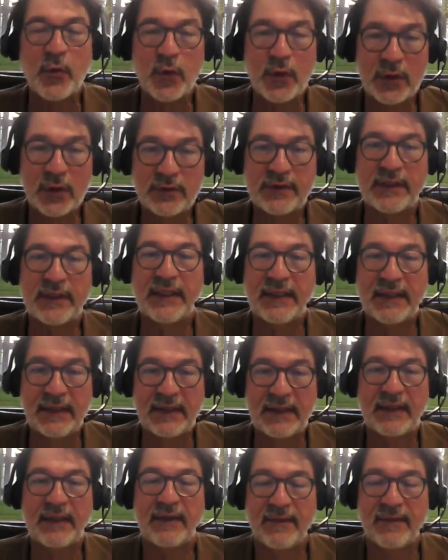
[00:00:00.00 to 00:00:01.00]
the world
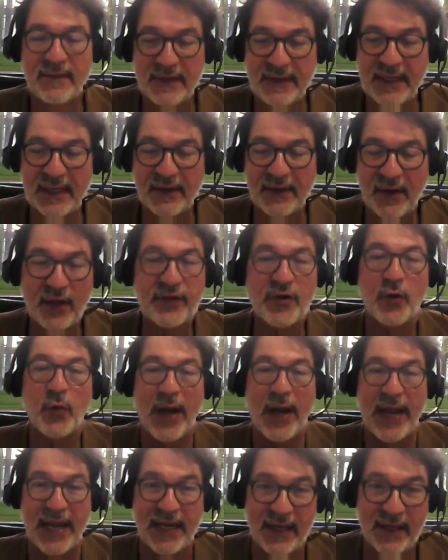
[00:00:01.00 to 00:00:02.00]
in another
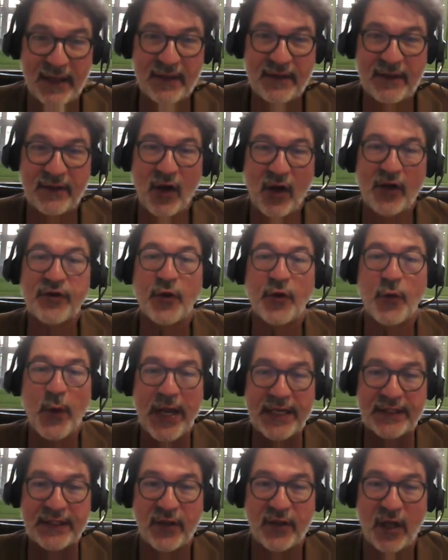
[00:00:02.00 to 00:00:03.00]
way, in other
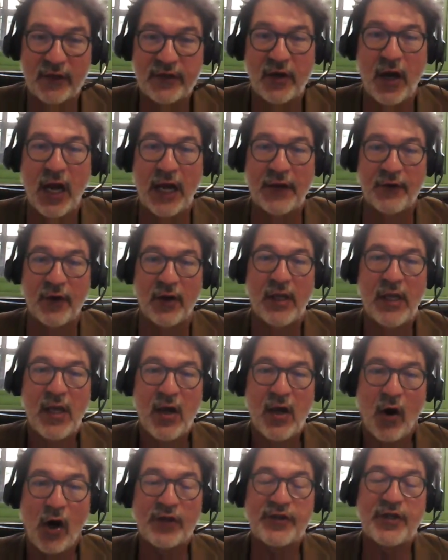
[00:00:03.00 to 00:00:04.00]
ways,
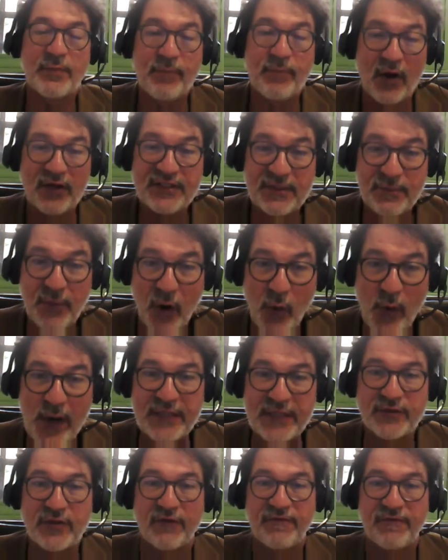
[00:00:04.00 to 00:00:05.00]
other possible
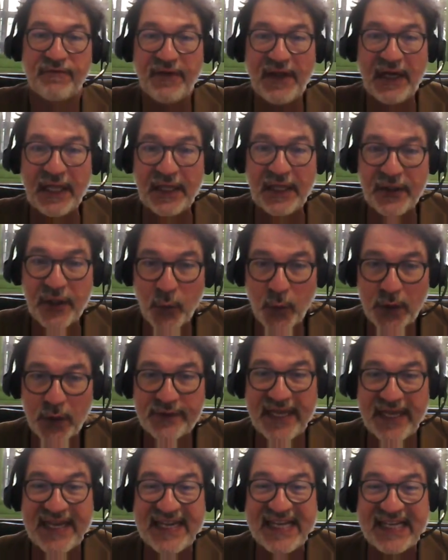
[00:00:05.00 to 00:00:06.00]
ways of feeling the
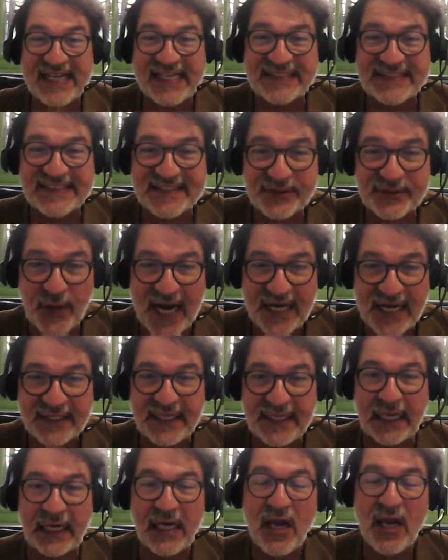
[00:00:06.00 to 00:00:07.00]
world and
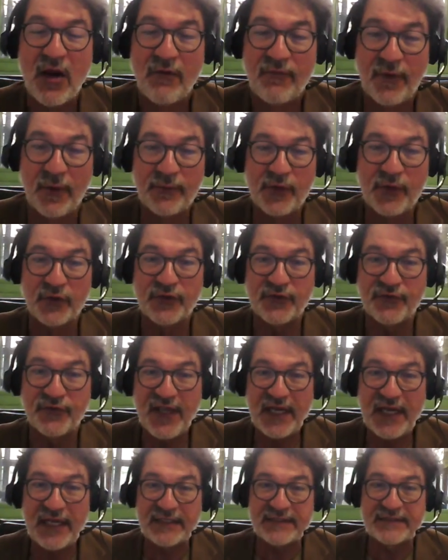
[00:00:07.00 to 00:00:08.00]
extracting from those
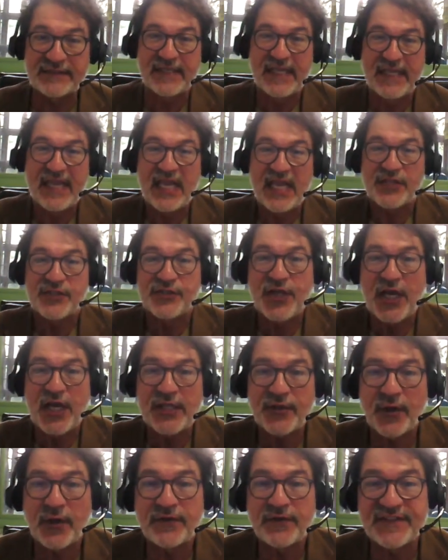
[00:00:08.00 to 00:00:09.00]
feelings
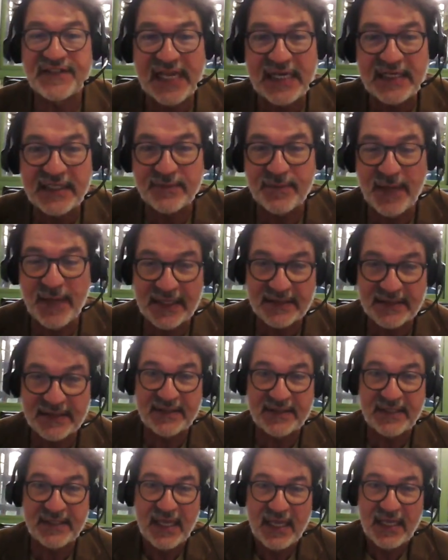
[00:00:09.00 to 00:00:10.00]
general
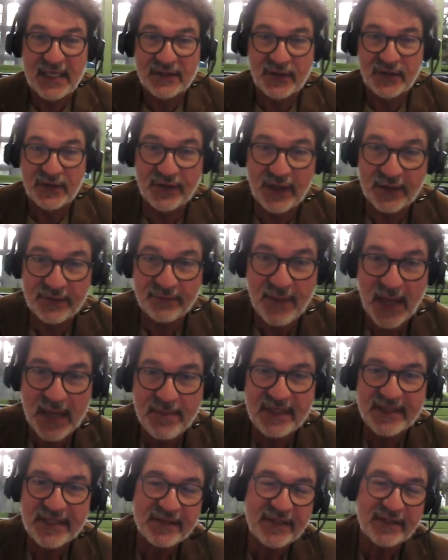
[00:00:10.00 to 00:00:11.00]
sentiments. So
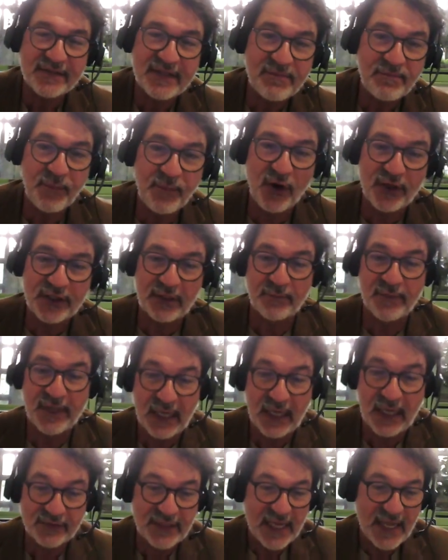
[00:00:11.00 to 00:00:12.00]
maybe this is important
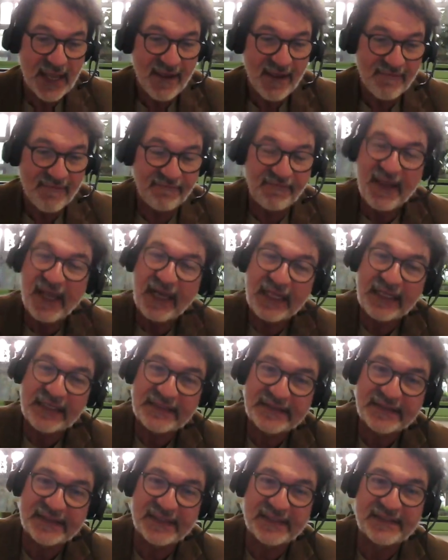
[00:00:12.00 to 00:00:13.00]
because
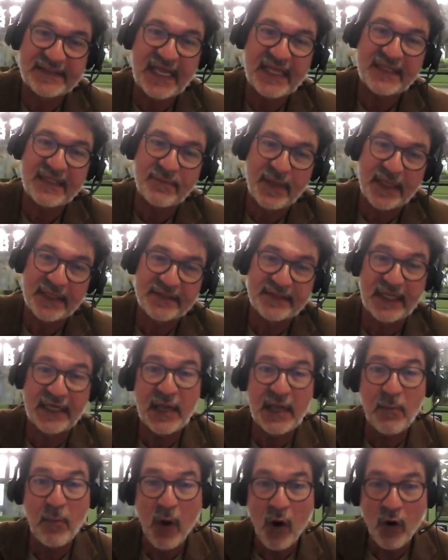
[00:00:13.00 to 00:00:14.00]
feelings, sentiments,
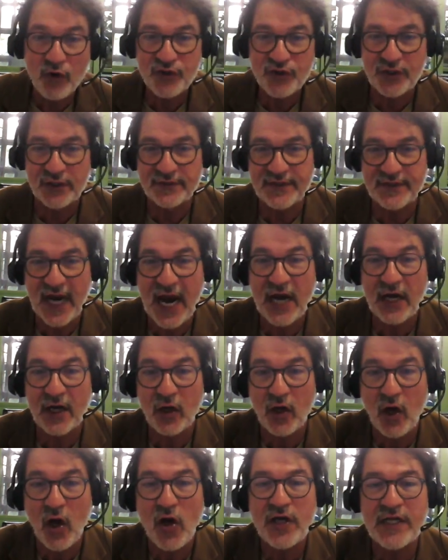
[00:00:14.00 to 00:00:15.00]
and emotions are
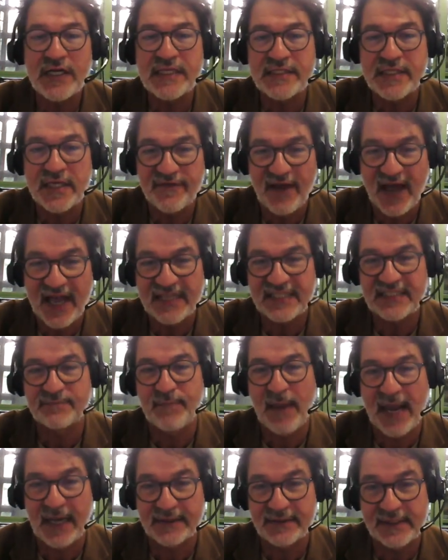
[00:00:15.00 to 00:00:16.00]
cognitive
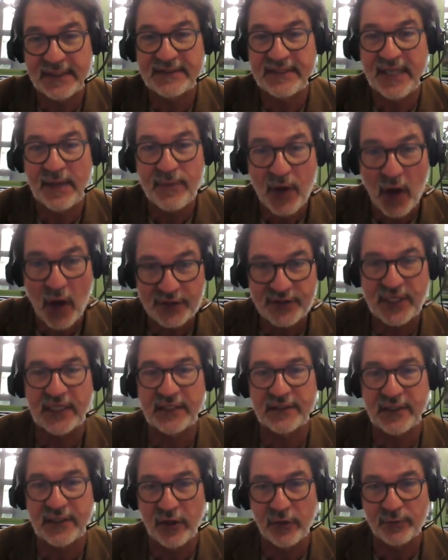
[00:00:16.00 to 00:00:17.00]
aspects in
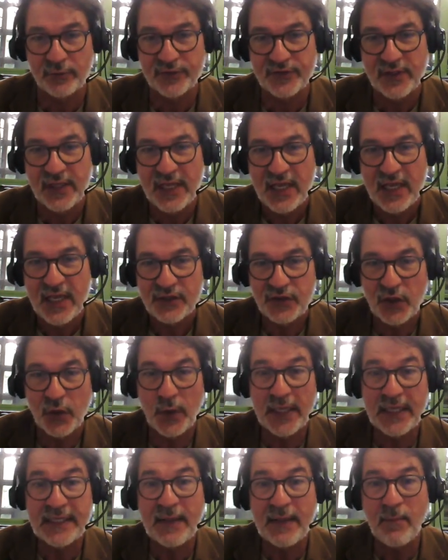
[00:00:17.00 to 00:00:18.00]
semiotic terms.
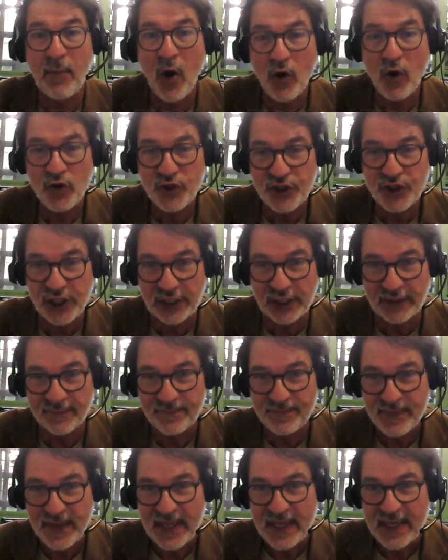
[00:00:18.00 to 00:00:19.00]
So an emotion